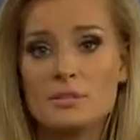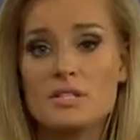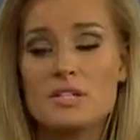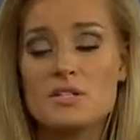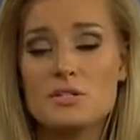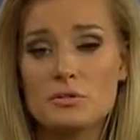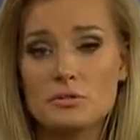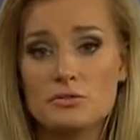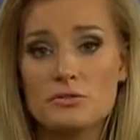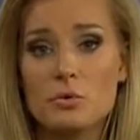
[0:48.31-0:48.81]

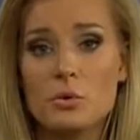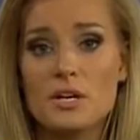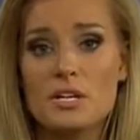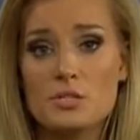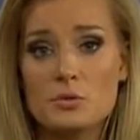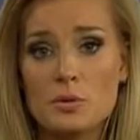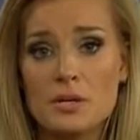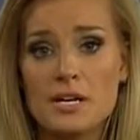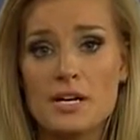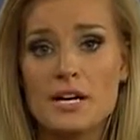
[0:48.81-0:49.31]
Police told
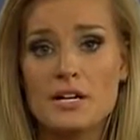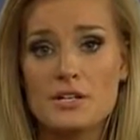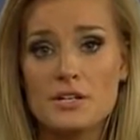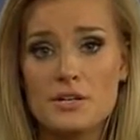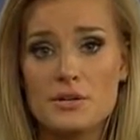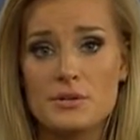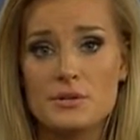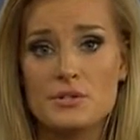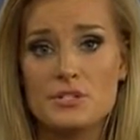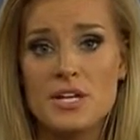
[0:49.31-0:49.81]
4029
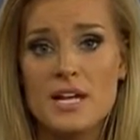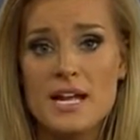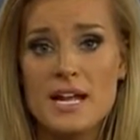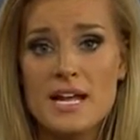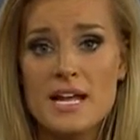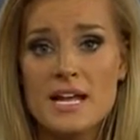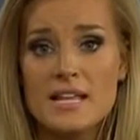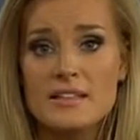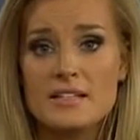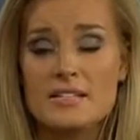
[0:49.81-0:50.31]
News
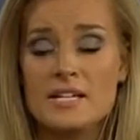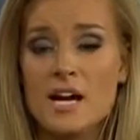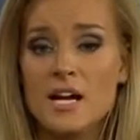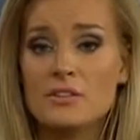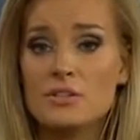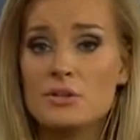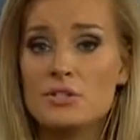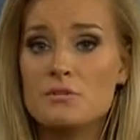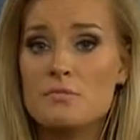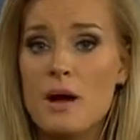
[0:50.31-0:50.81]
the
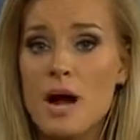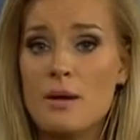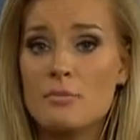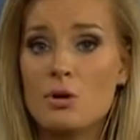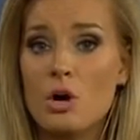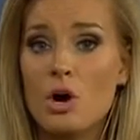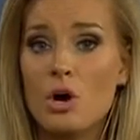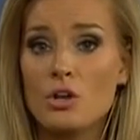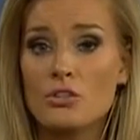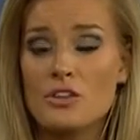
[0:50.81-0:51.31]
toddler's mom
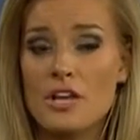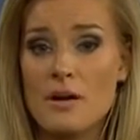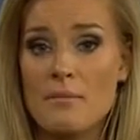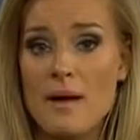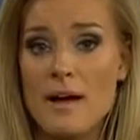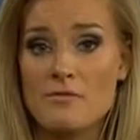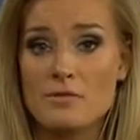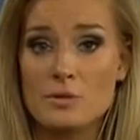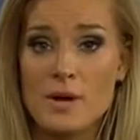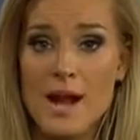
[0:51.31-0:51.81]
called them
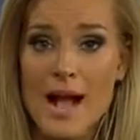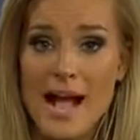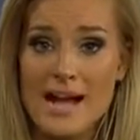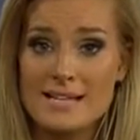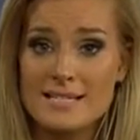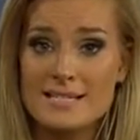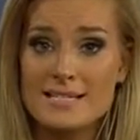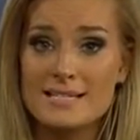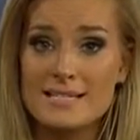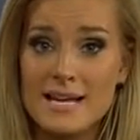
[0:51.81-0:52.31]
after
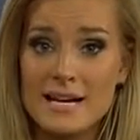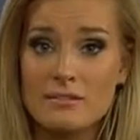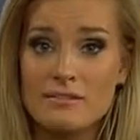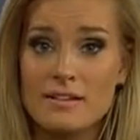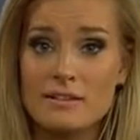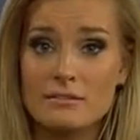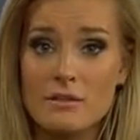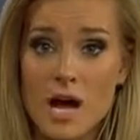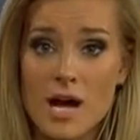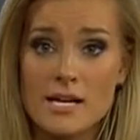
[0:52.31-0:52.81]

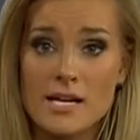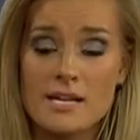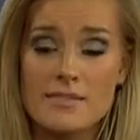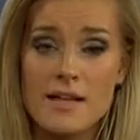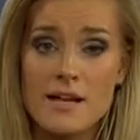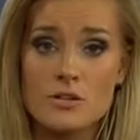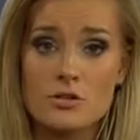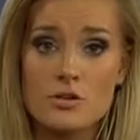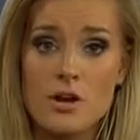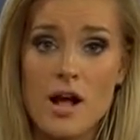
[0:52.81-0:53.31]
accidentally locking
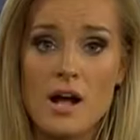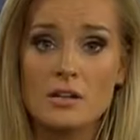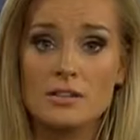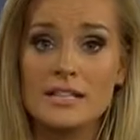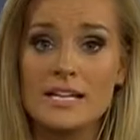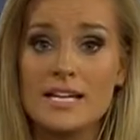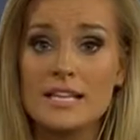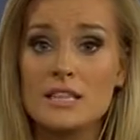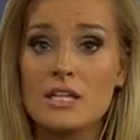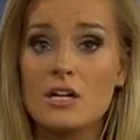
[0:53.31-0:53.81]
that child
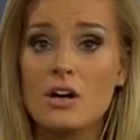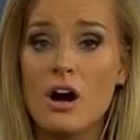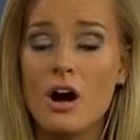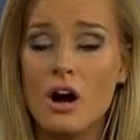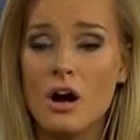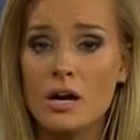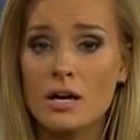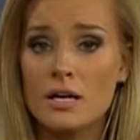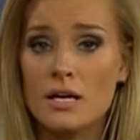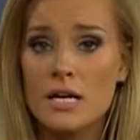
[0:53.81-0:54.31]
in the
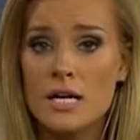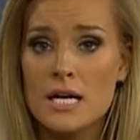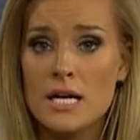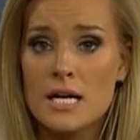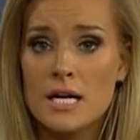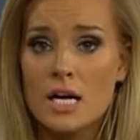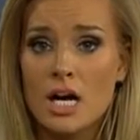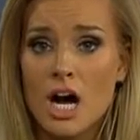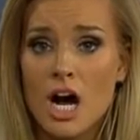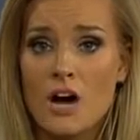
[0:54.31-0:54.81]
car.
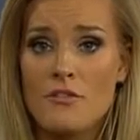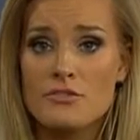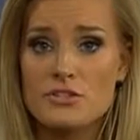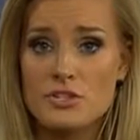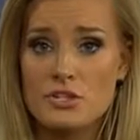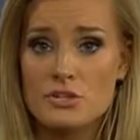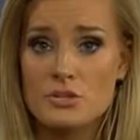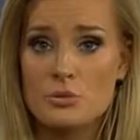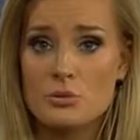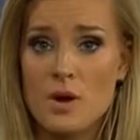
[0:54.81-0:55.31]

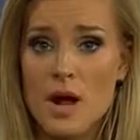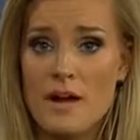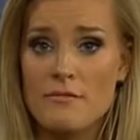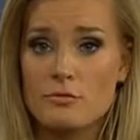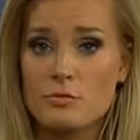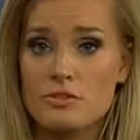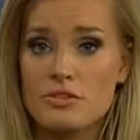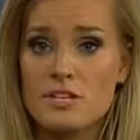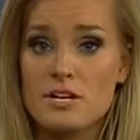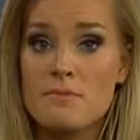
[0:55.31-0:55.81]
Officers arrived
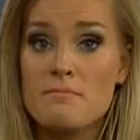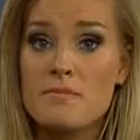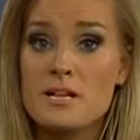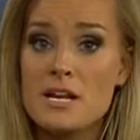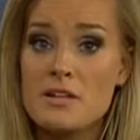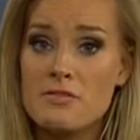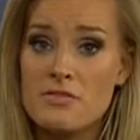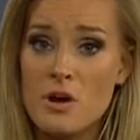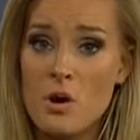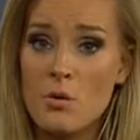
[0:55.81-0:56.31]
within a
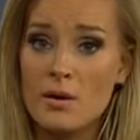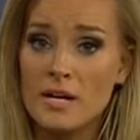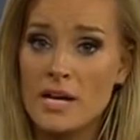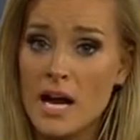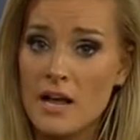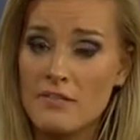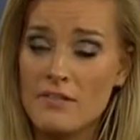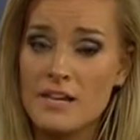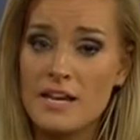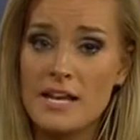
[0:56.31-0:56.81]
minute, though, and
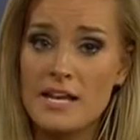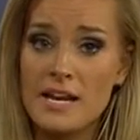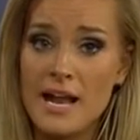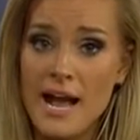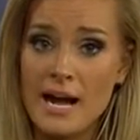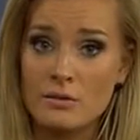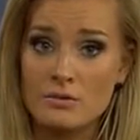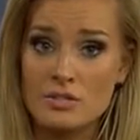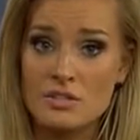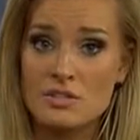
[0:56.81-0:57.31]
got the kid
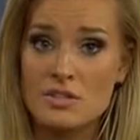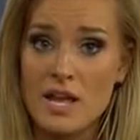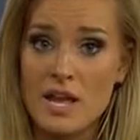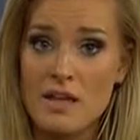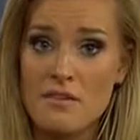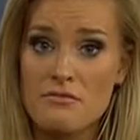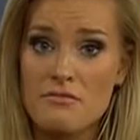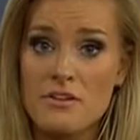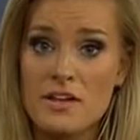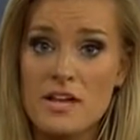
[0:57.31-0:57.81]
out
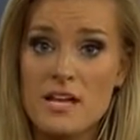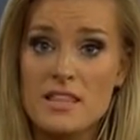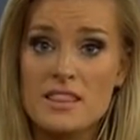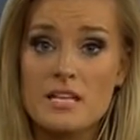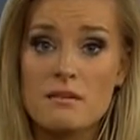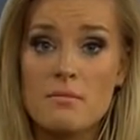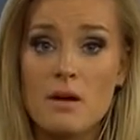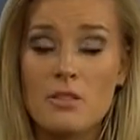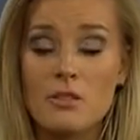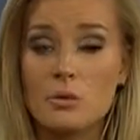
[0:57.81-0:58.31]
safe.
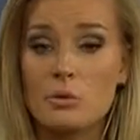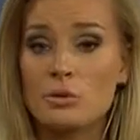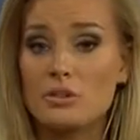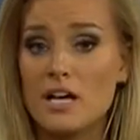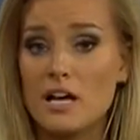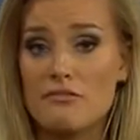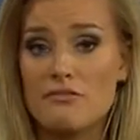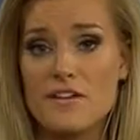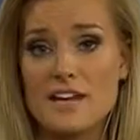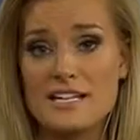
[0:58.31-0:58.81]
The mother will
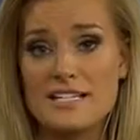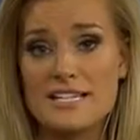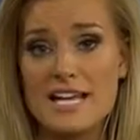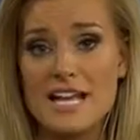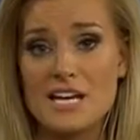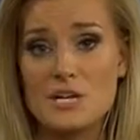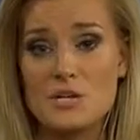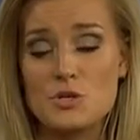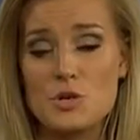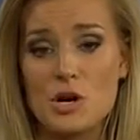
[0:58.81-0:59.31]
not face
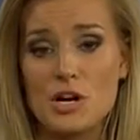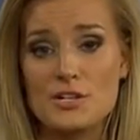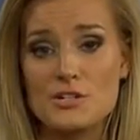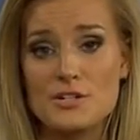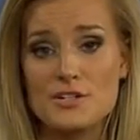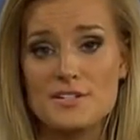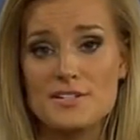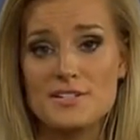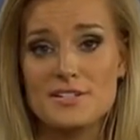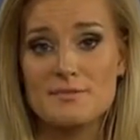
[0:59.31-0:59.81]
any
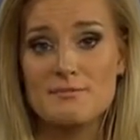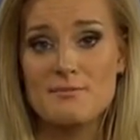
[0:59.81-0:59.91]
charges.